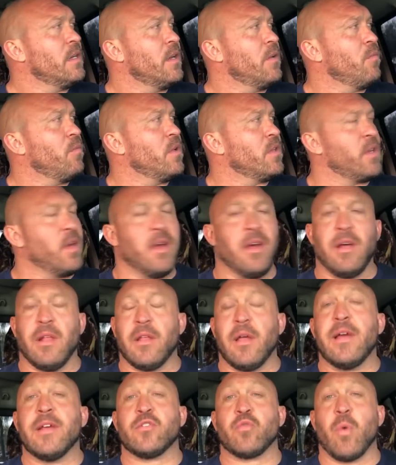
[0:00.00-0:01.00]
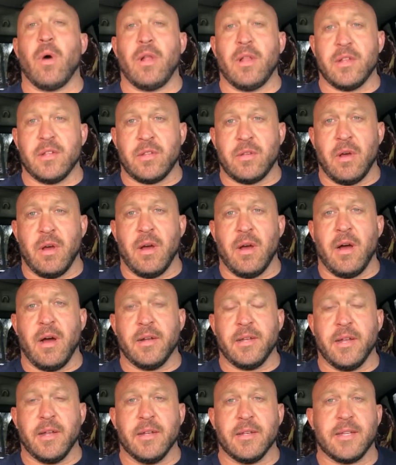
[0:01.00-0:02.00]
It was as well as
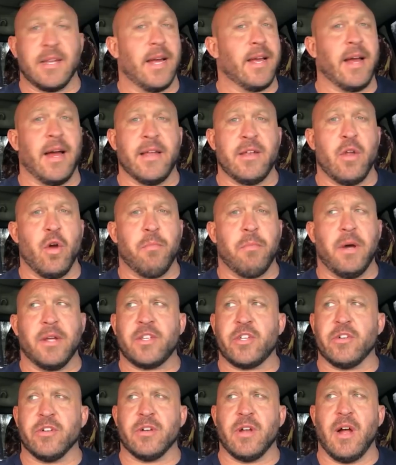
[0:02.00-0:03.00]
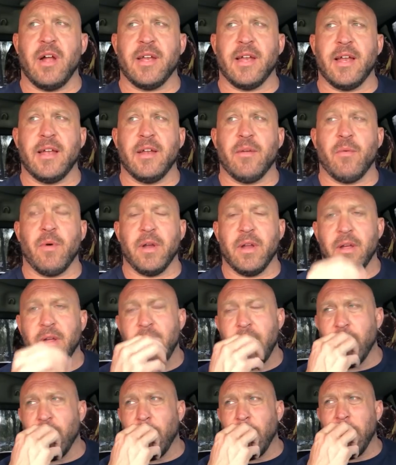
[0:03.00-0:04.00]
onions. I got no mustard on it.
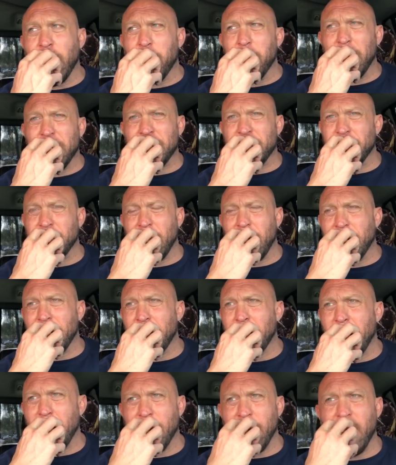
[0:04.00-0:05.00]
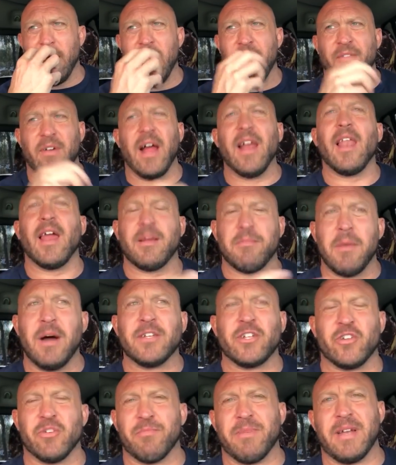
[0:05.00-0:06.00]
I don't like mustard on every... I like
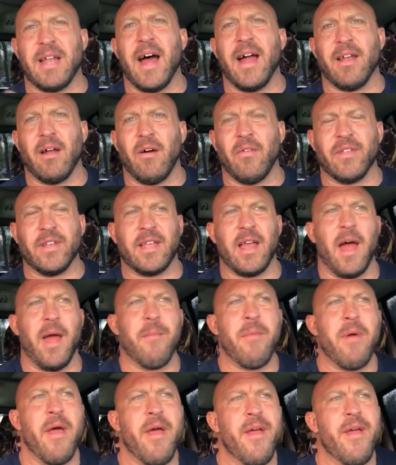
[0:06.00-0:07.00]
mustard, but not all the time.